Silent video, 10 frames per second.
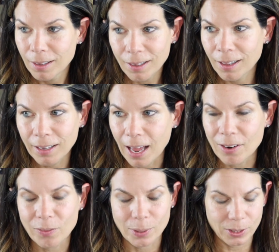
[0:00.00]
A lot
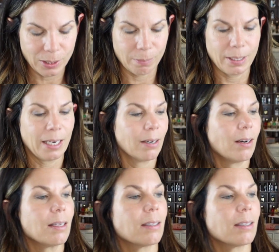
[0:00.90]
of them are just splayed across